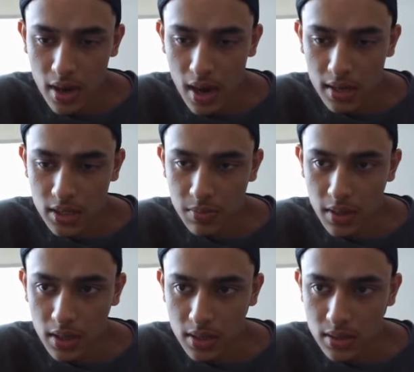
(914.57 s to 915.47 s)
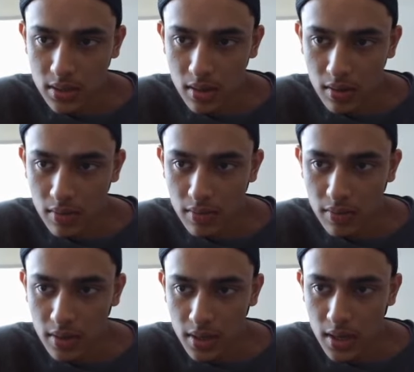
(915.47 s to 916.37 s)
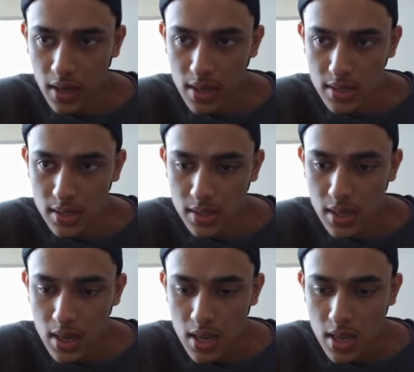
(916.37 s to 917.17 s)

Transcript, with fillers: aspects of the case